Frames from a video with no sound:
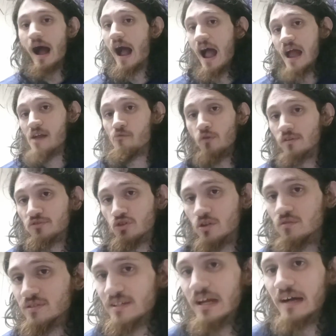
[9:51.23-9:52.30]
I will
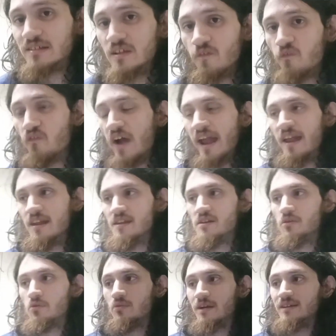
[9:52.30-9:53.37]
choose not to fight
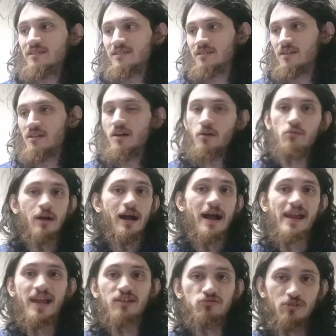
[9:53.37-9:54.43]
you, because, you know,
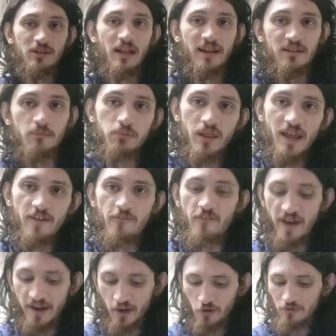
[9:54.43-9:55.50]
I actually like to play
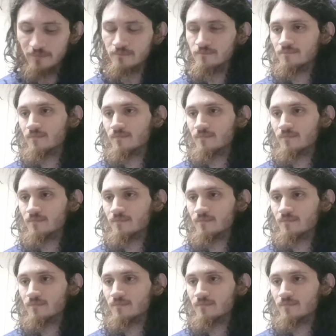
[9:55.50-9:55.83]
fair.